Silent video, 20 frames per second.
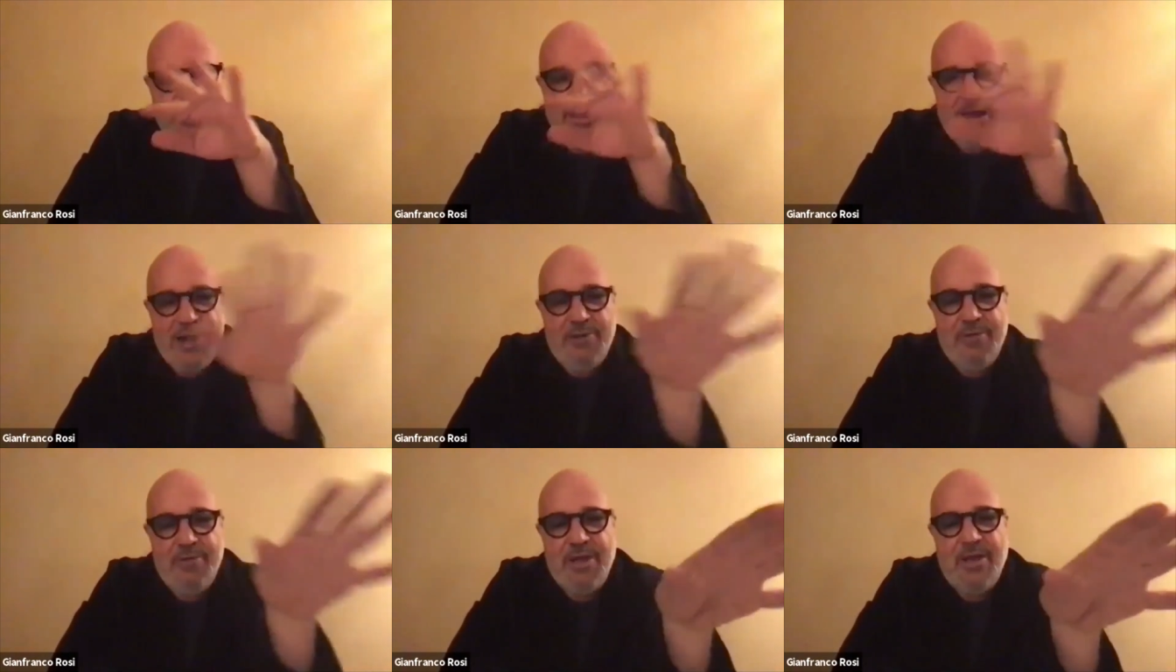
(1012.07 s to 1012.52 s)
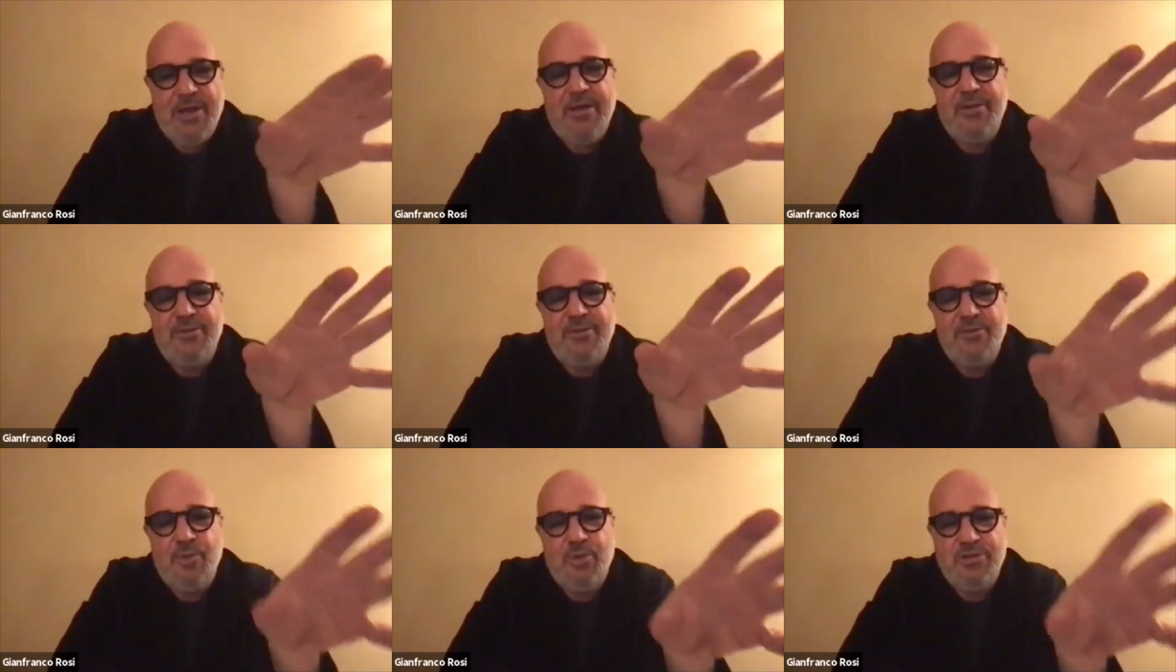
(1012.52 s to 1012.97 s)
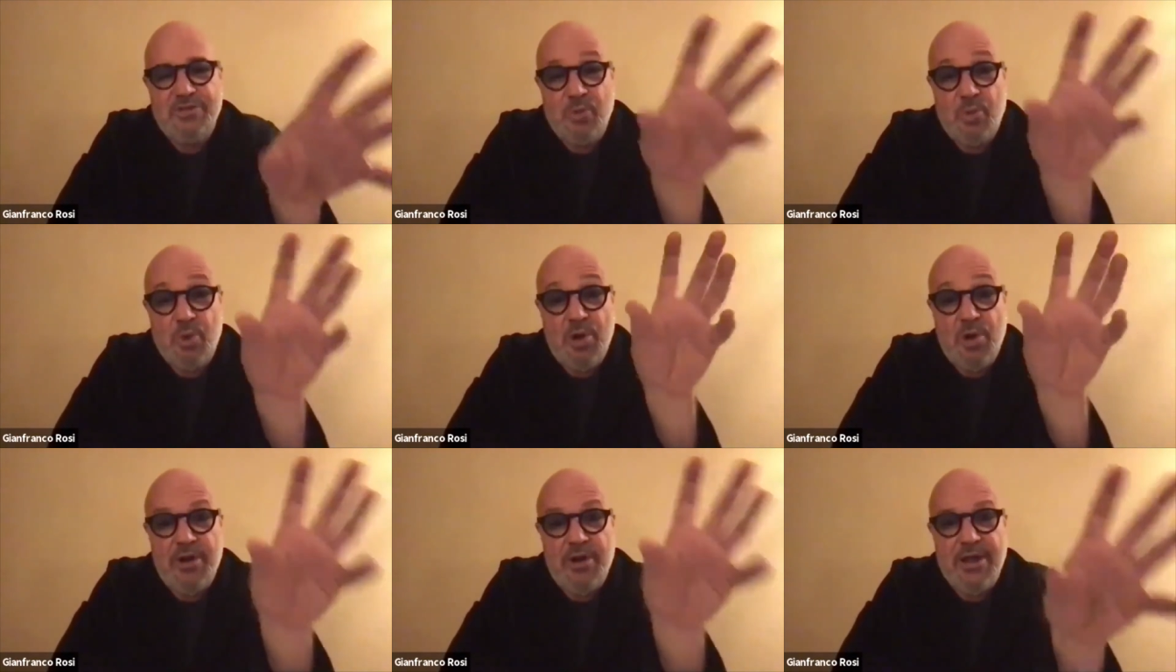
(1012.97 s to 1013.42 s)
area. It was a
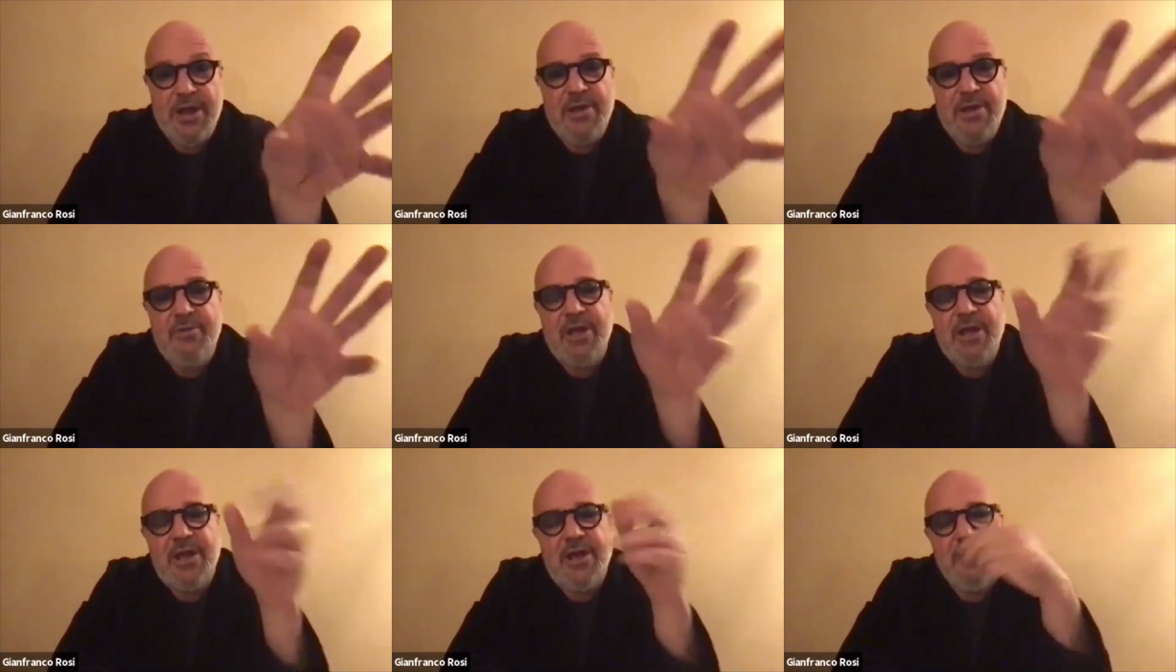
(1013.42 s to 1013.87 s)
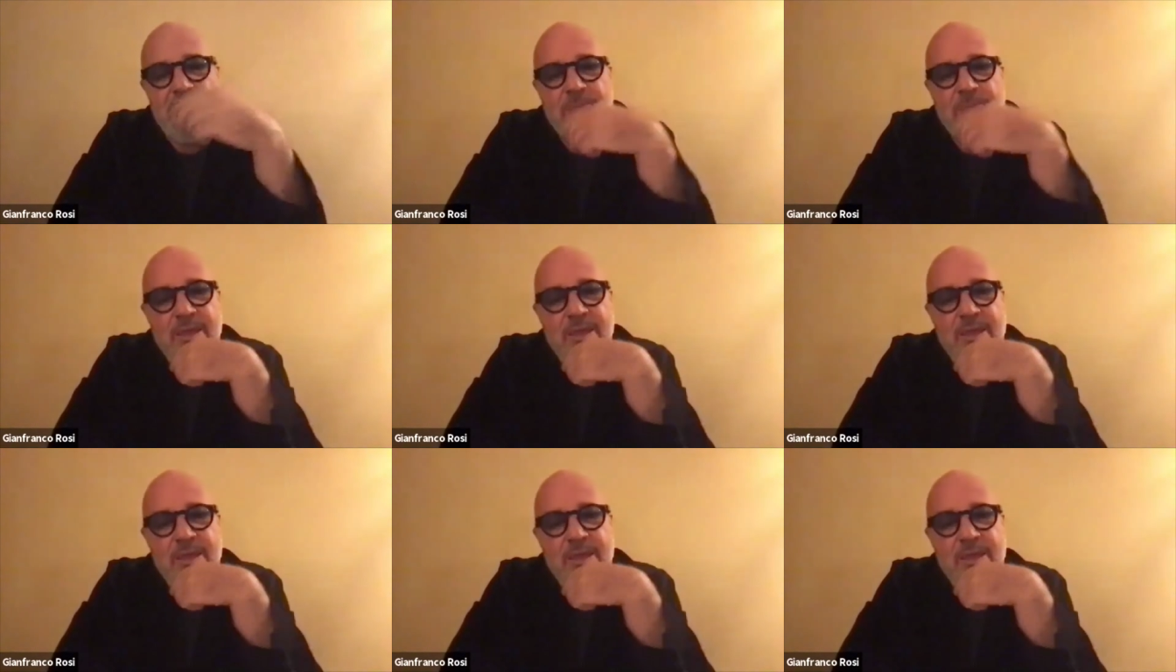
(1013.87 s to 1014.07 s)
war area.